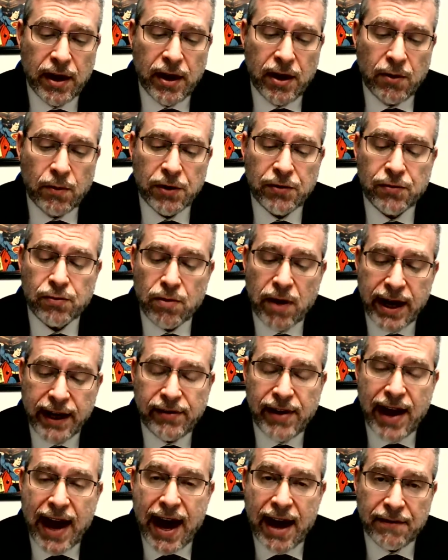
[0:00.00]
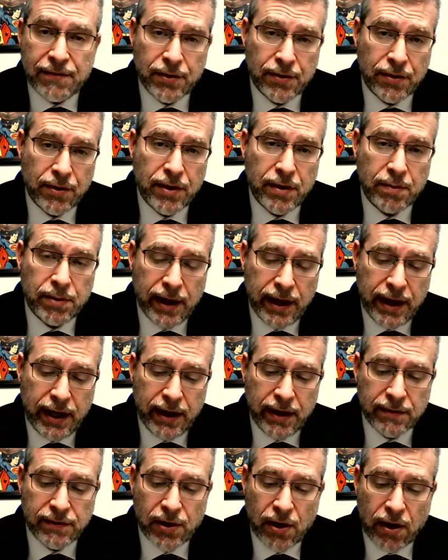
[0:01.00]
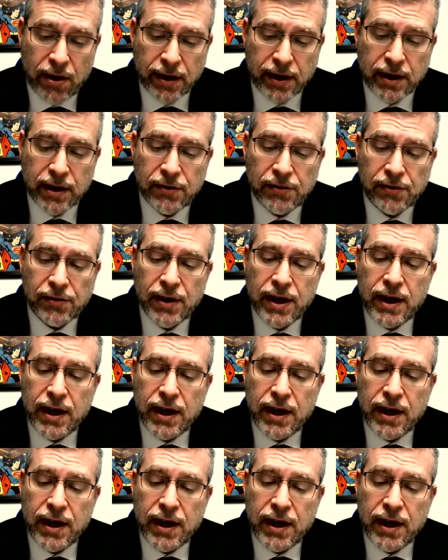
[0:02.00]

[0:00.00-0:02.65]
was right after the plague of darkness.